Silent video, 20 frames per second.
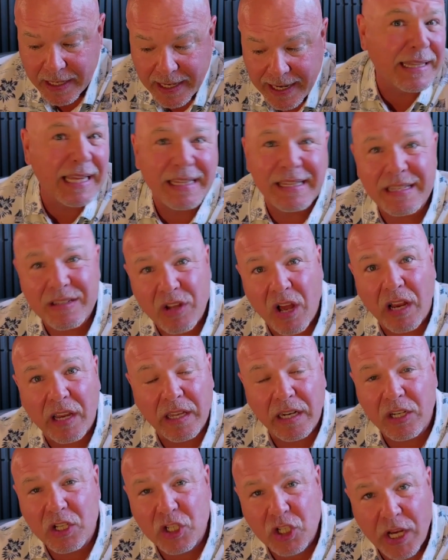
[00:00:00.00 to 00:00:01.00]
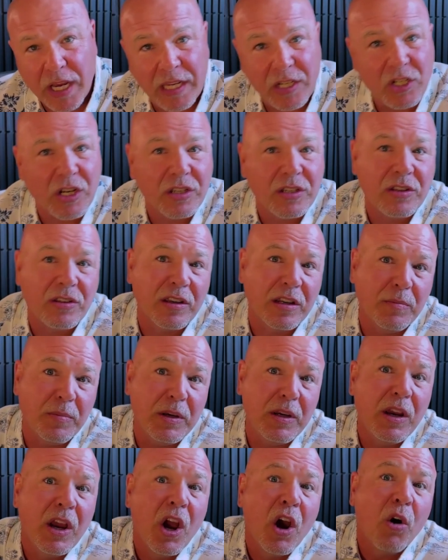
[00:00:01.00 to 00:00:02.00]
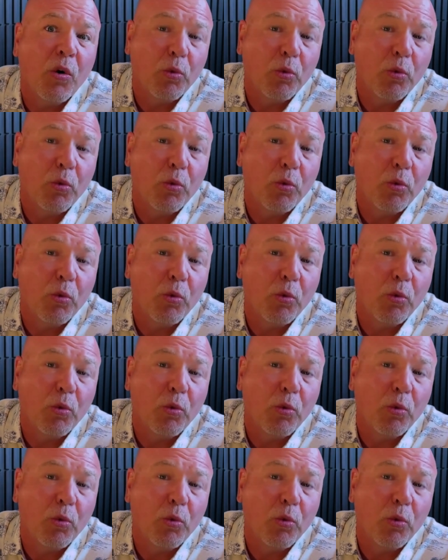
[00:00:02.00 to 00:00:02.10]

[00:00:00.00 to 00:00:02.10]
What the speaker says: That's not going to change because it's going to be